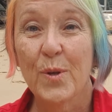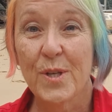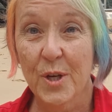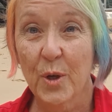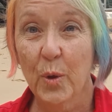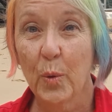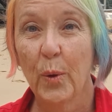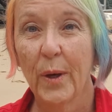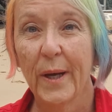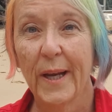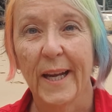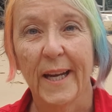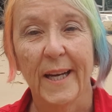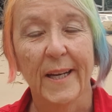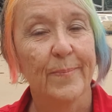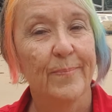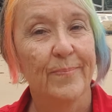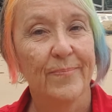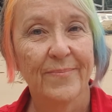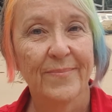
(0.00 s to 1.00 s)
a queen,
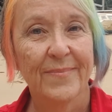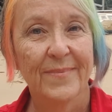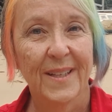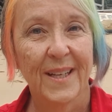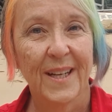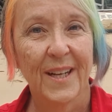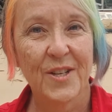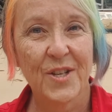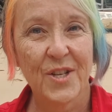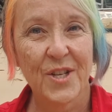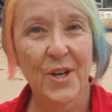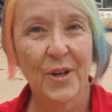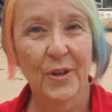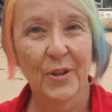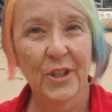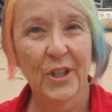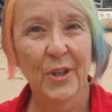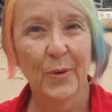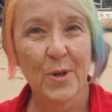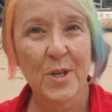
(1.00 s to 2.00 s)
and so
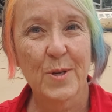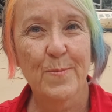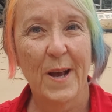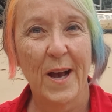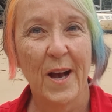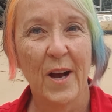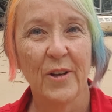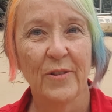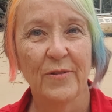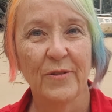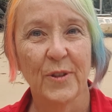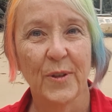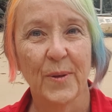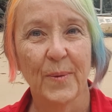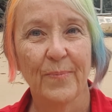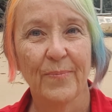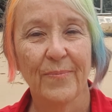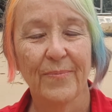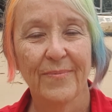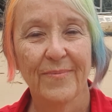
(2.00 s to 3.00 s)
she was powerful.
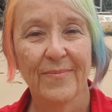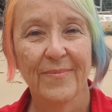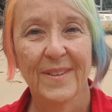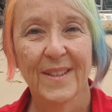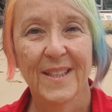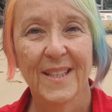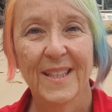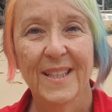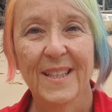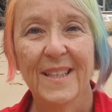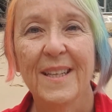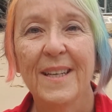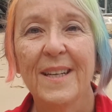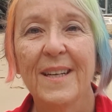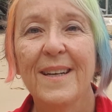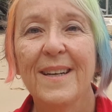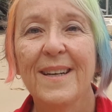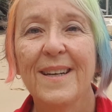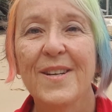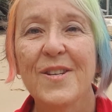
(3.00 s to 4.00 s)

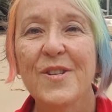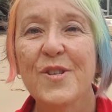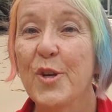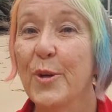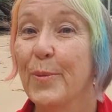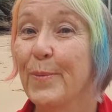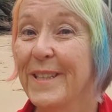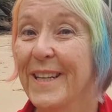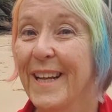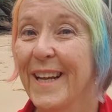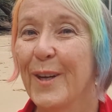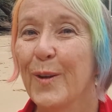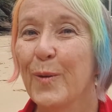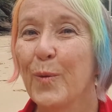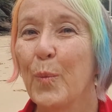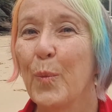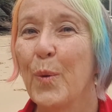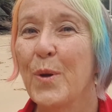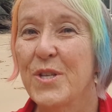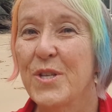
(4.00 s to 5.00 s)
Turbotine was